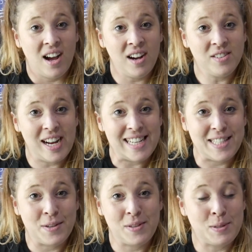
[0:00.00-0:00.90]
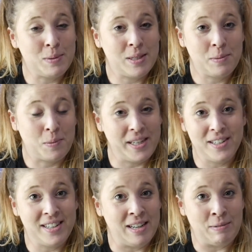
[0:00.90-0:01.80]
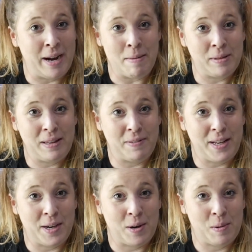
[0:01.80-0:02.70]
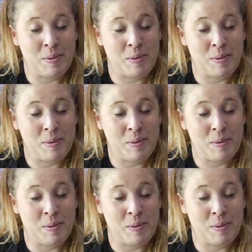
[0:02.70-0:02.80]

All right, so this was a weird and rambly video,